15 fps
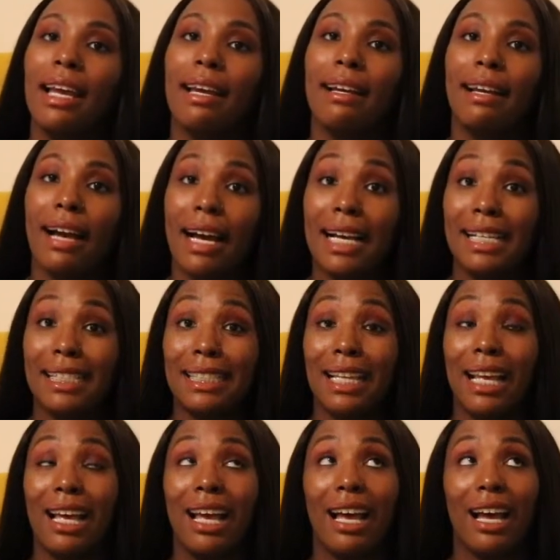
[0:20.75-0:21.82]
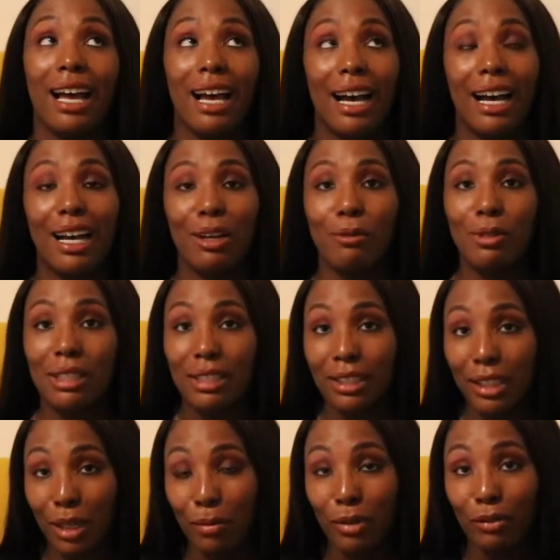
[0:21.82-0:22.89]
Guys, I wanted to
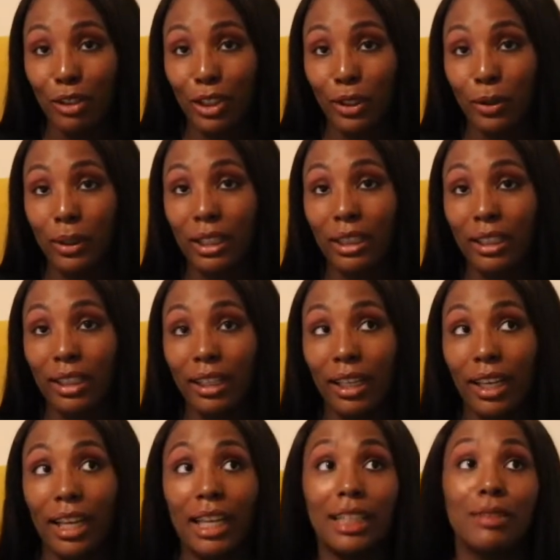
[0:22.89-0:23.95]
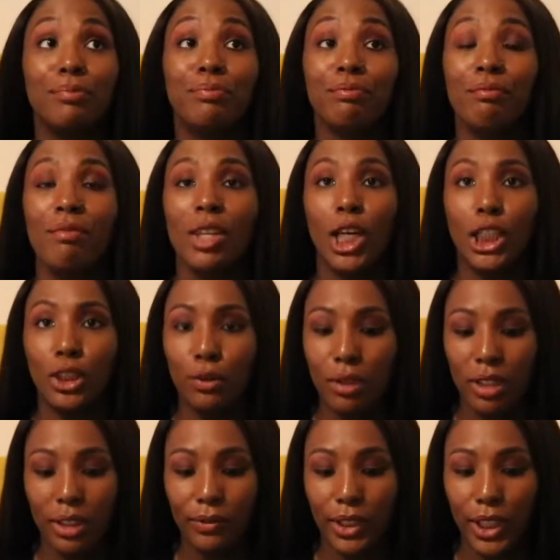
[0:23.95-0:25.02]
come in really quickly and do
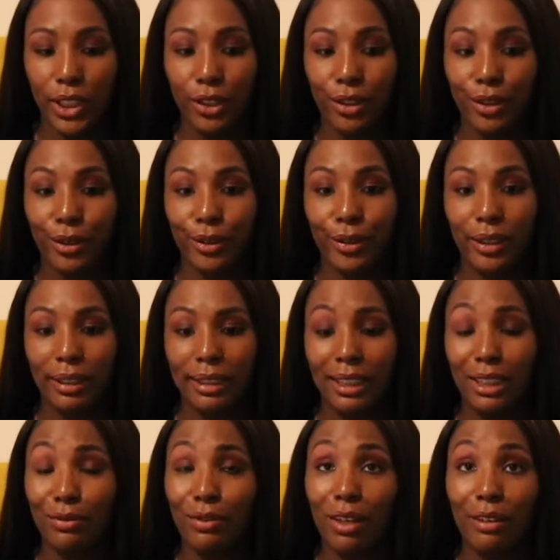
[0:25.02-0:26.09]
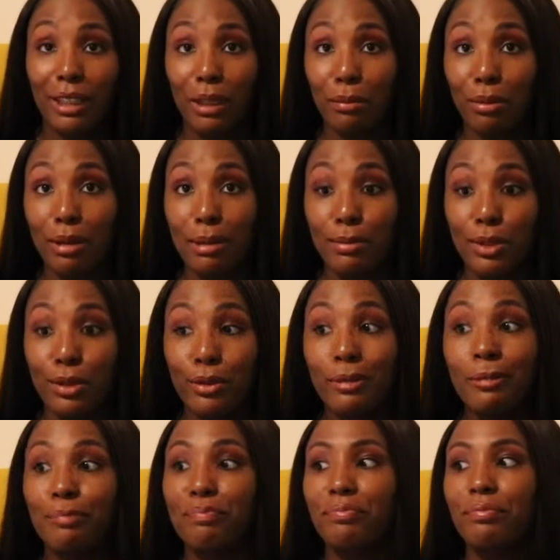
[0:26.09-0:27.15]
this video. It's very
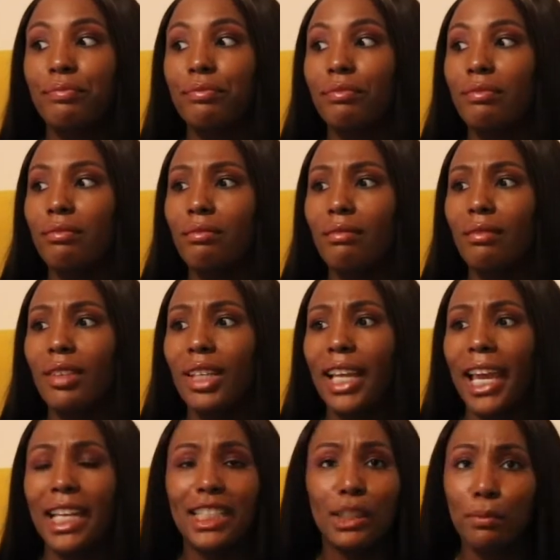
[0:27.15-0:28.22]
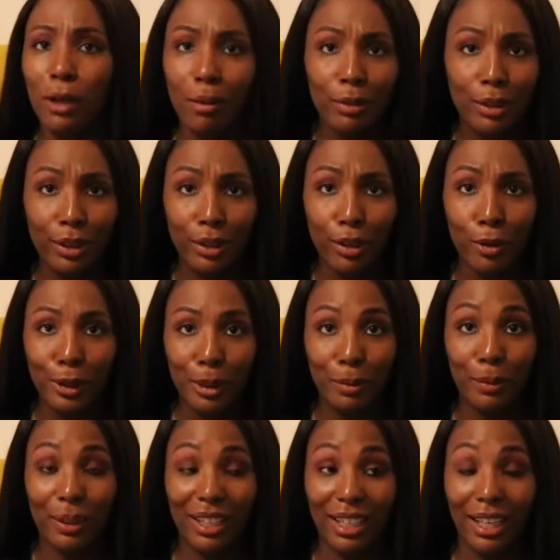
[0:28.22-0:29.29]
impromptu and it's probably going to go up
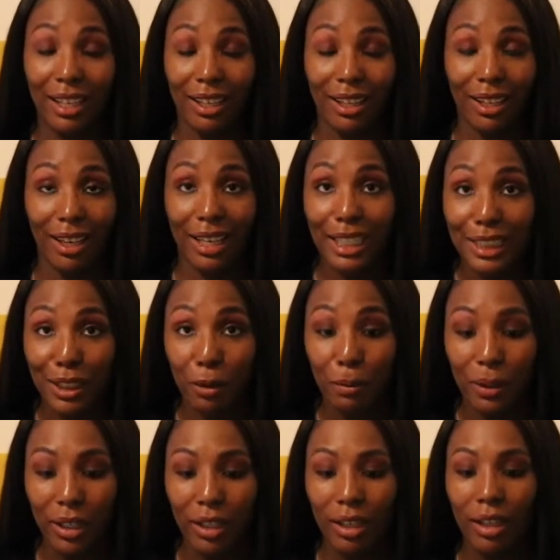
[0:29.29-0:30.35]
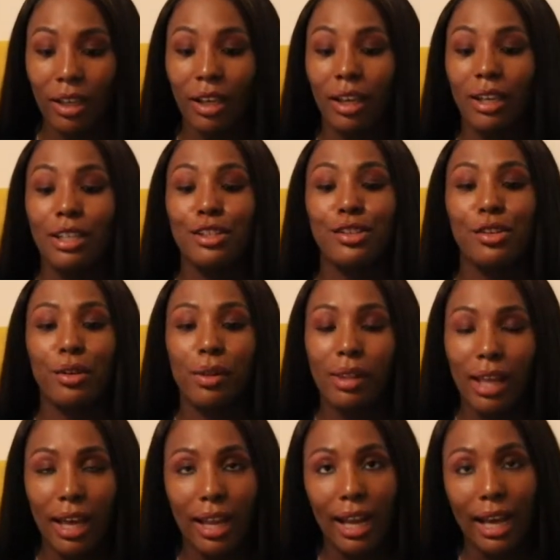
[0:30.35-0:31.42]
ASAP so
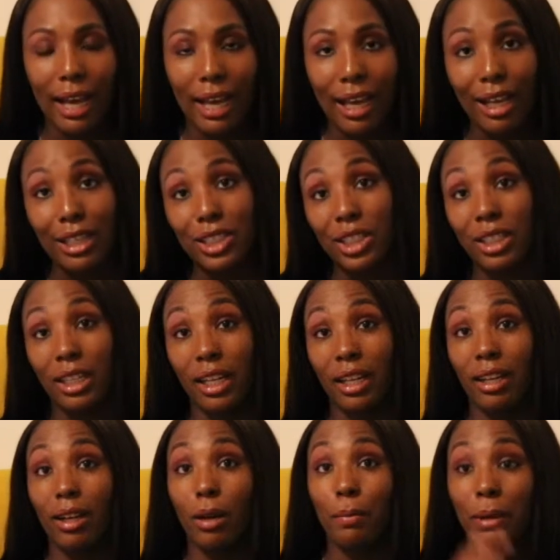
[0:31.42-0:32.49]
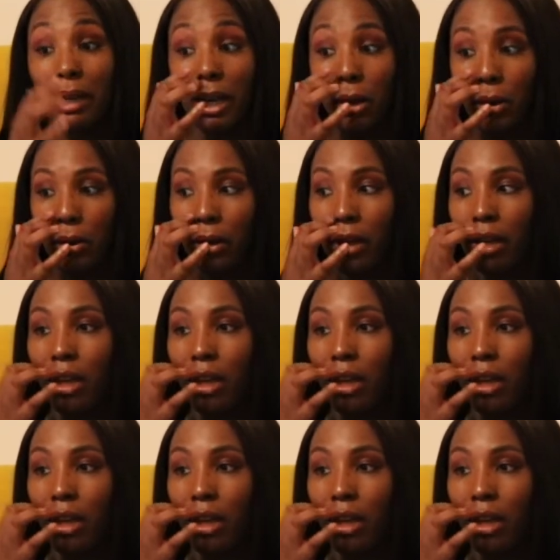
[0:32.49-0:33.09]
that I actually get it up and out.